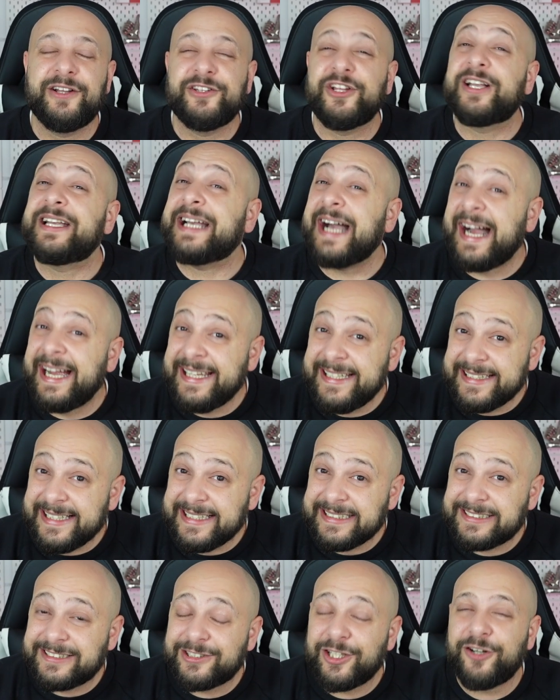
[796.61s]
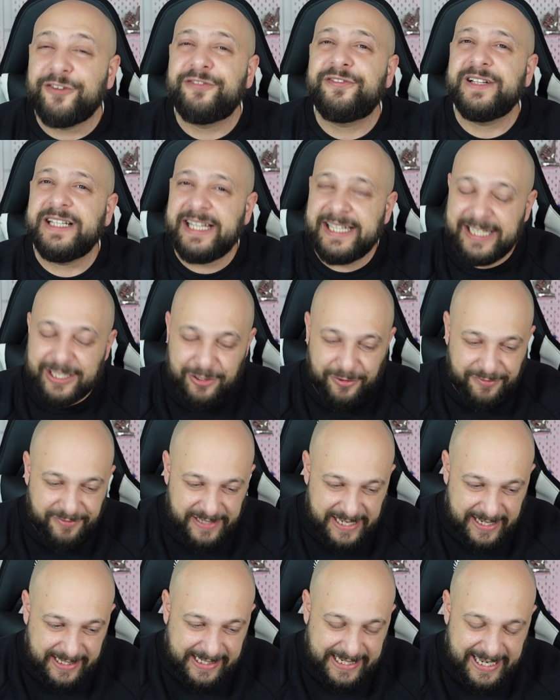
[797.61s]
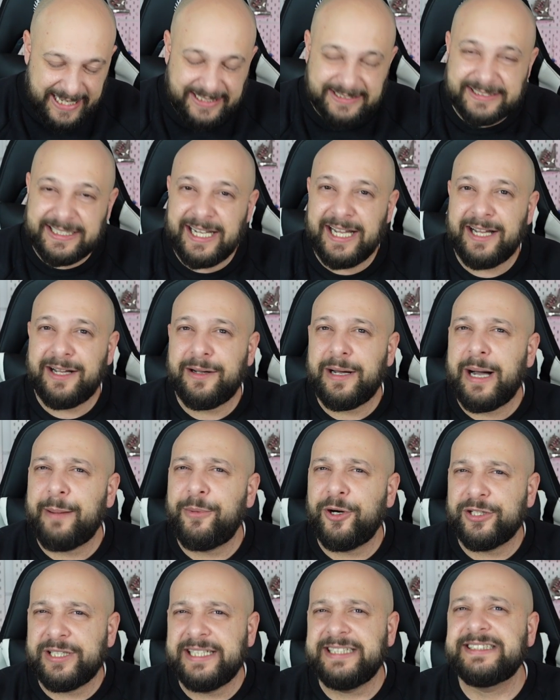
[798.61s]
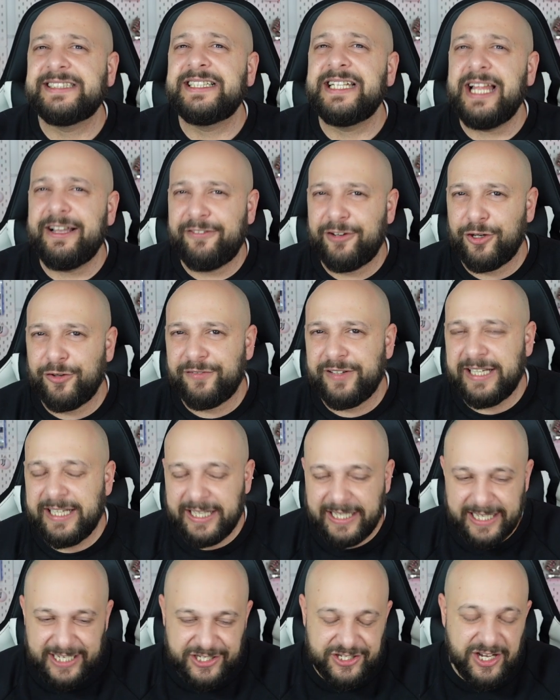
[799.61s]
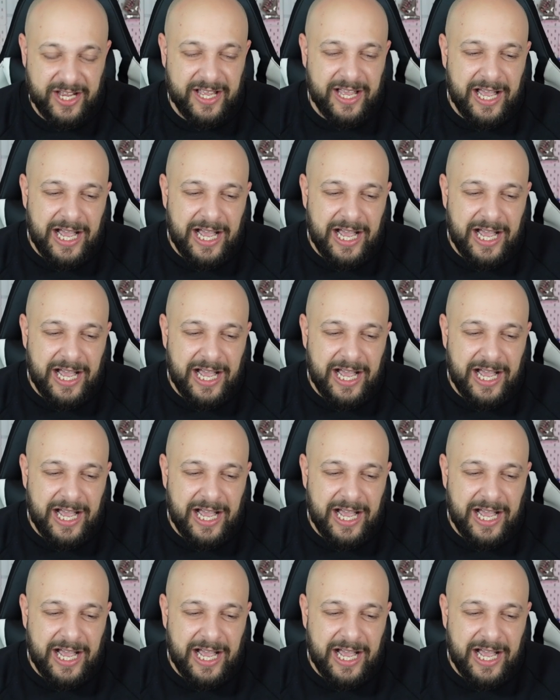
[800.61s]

the kindness of Federico Chiesa about his level of English,